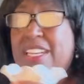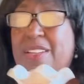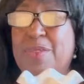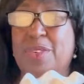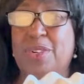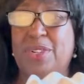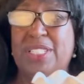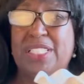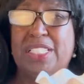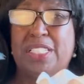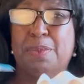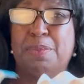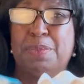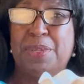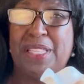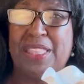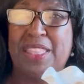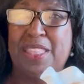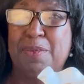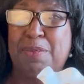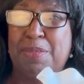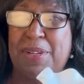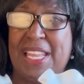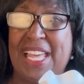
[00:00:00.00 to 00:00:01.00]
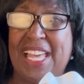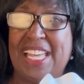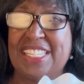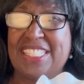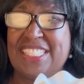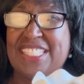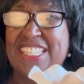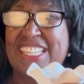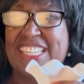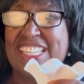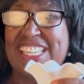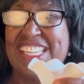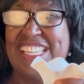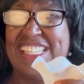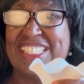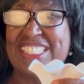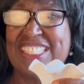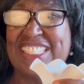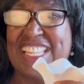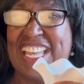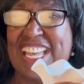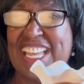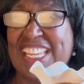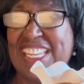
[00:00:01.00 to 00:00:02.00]
I'm going to put the plastic
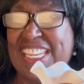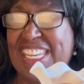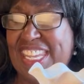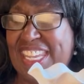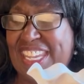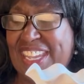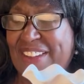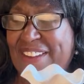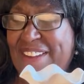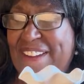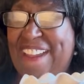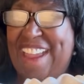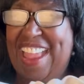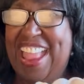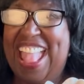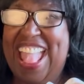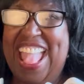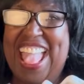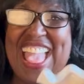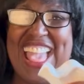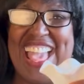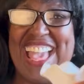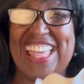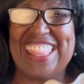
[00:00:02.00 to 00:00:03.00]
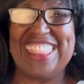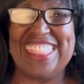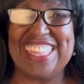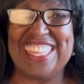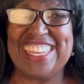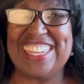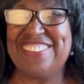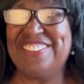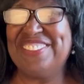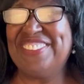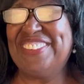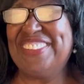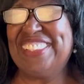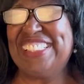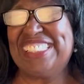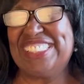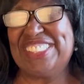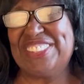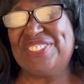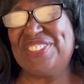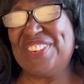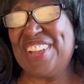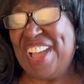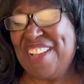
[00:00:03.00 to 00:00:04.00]
inside here, and then I'm going
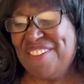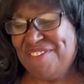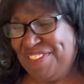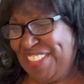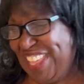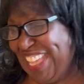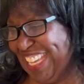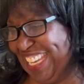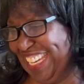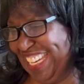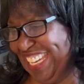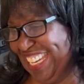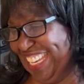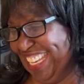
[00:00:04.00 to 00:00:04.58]
to wrap it.